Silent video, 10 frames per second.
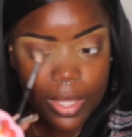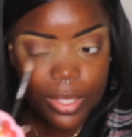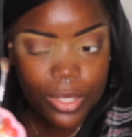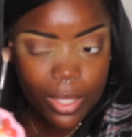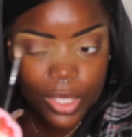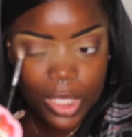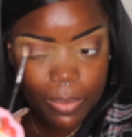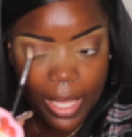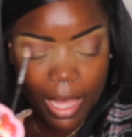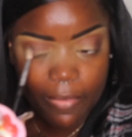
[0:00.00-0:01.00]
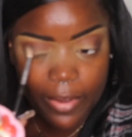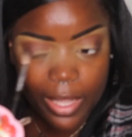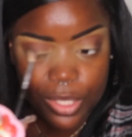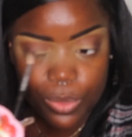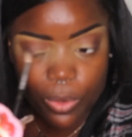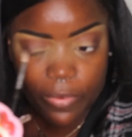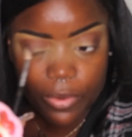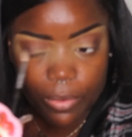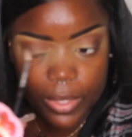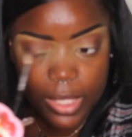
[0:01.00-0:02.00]
So it just be an outfit I just wore for
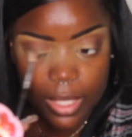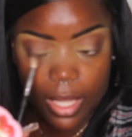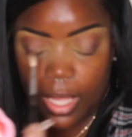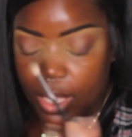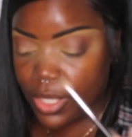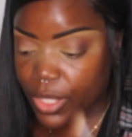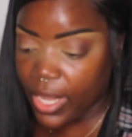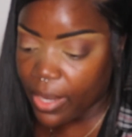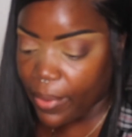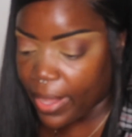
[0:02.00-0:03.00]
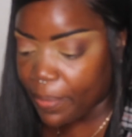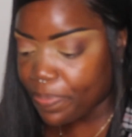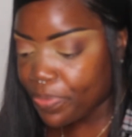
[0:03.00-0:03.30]
no reason. So anyway,